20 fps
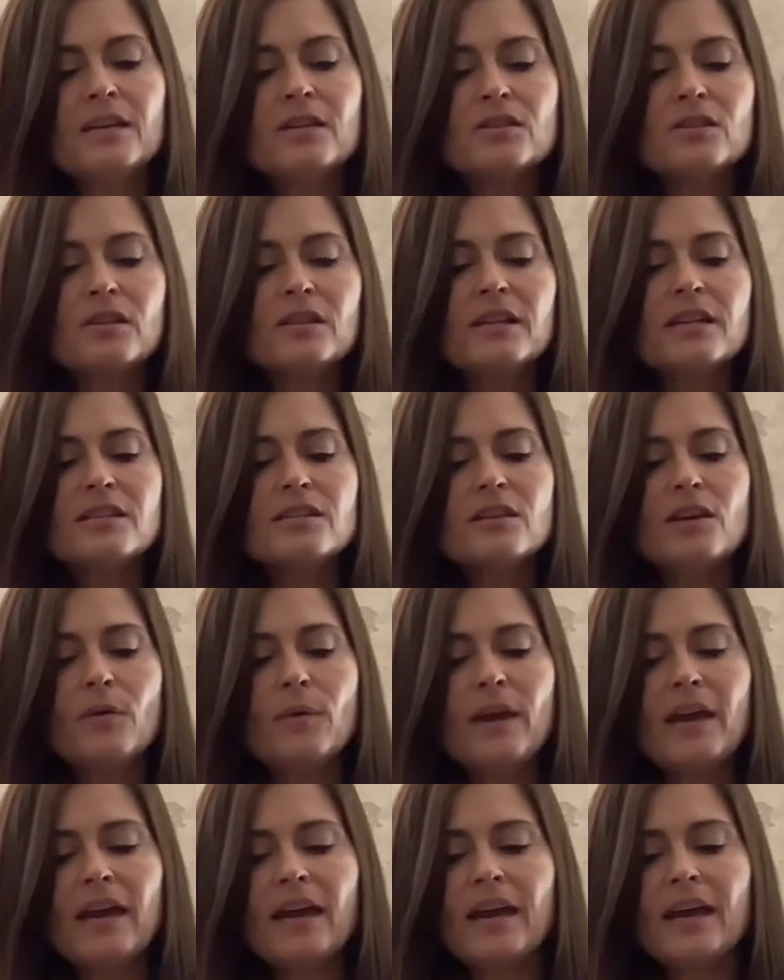So let's
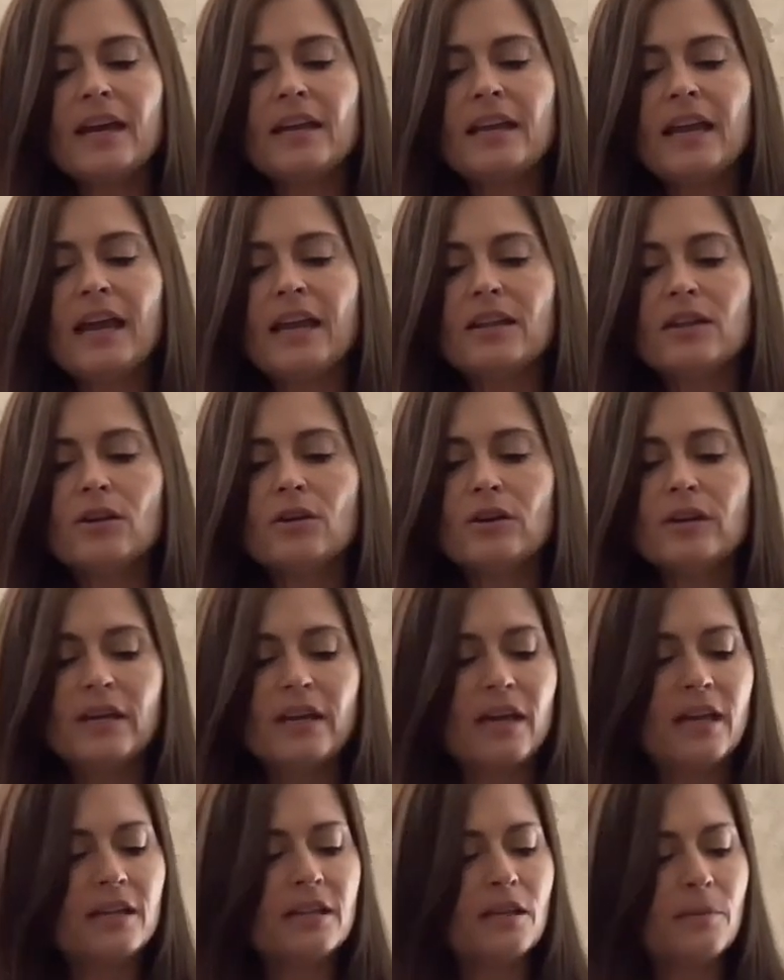go ahead and look
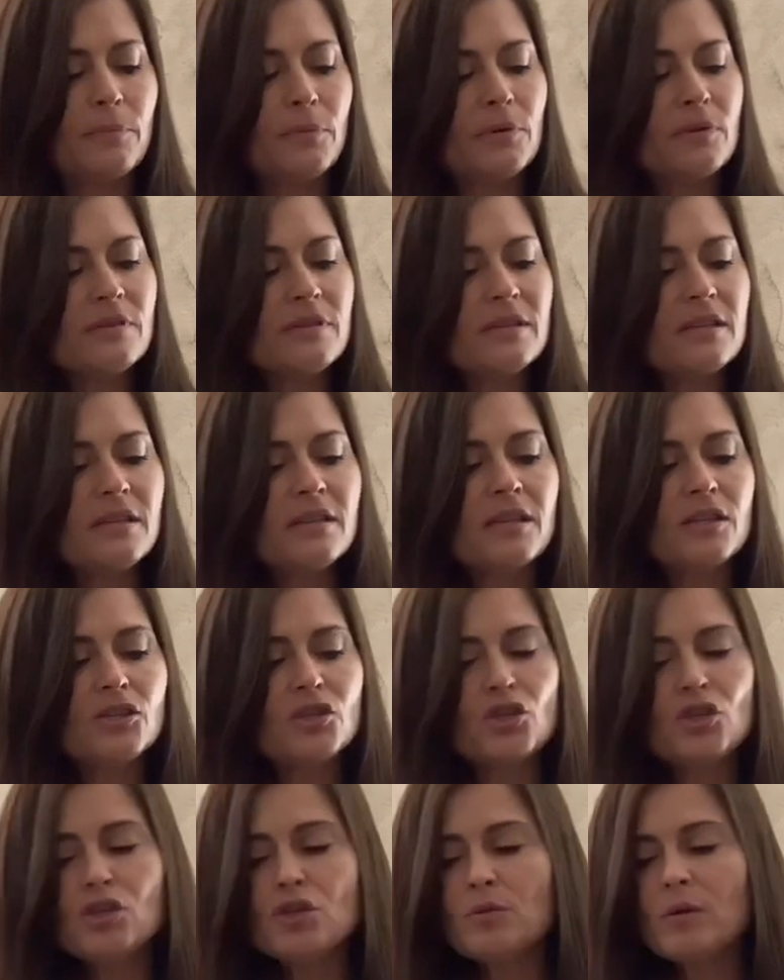at the person
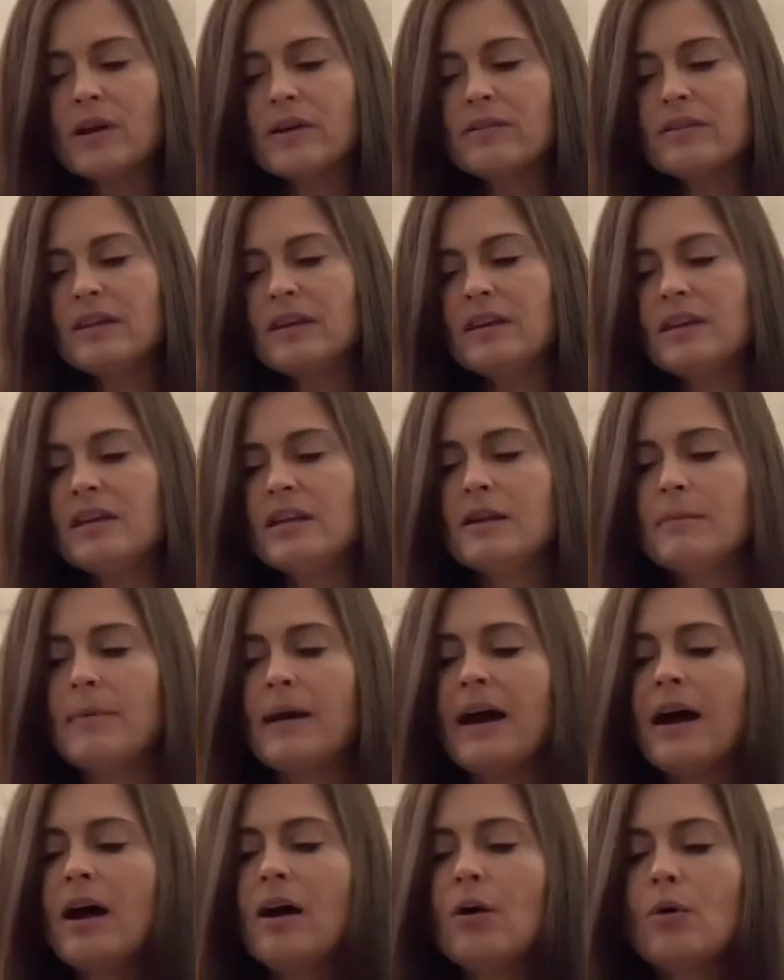that you are thinking
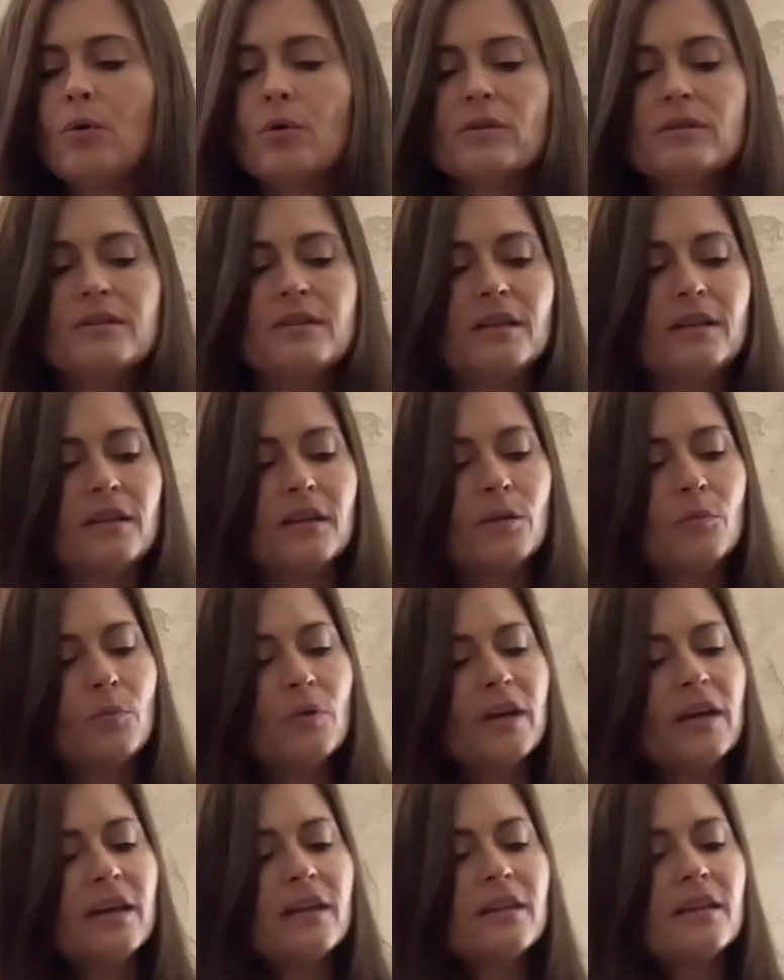about or dealing
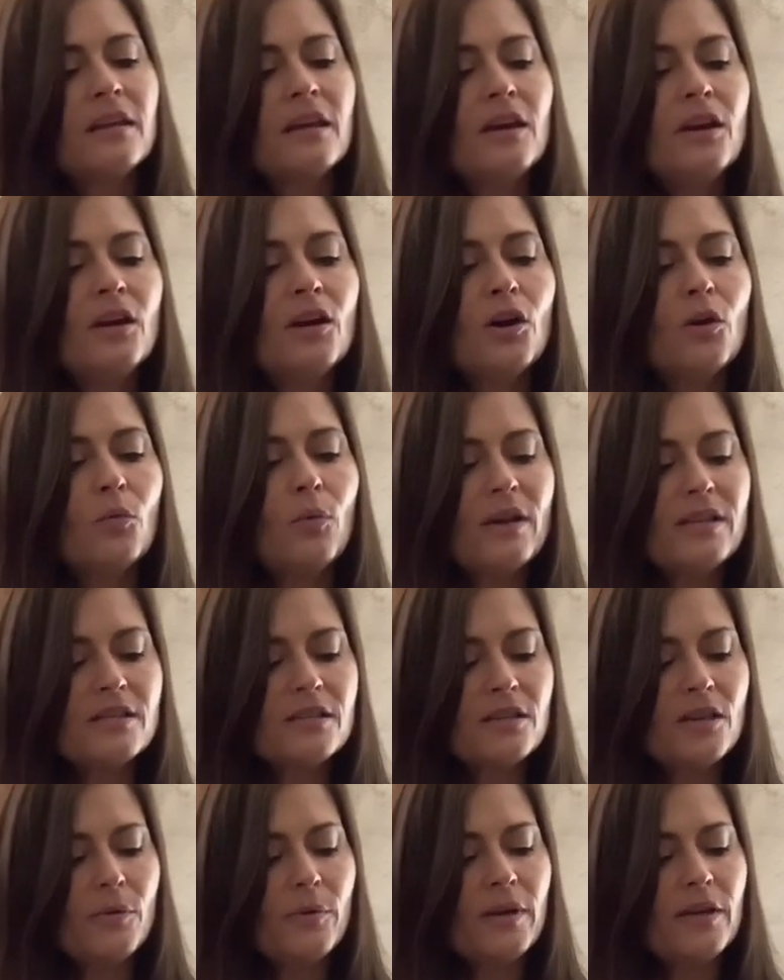with.
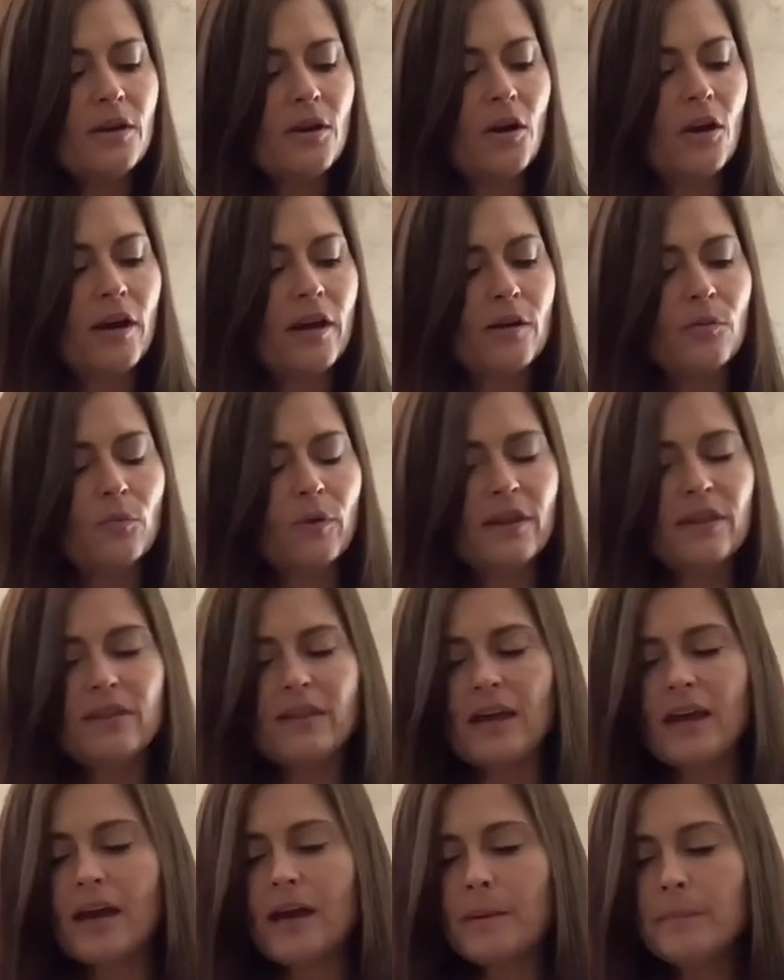What's going on with
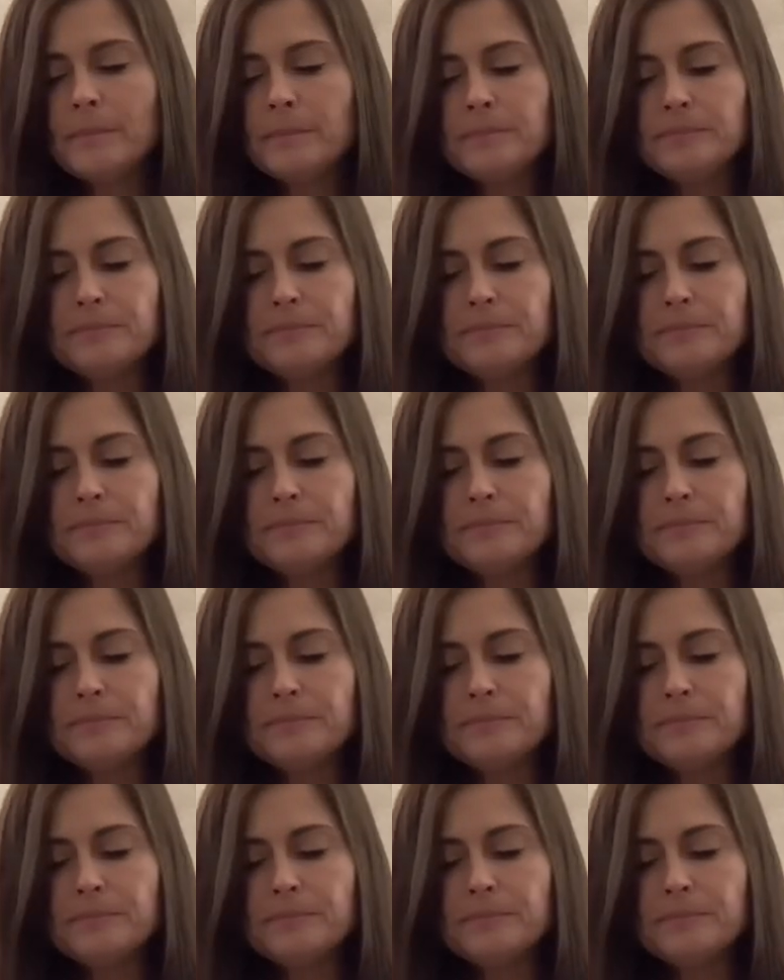them?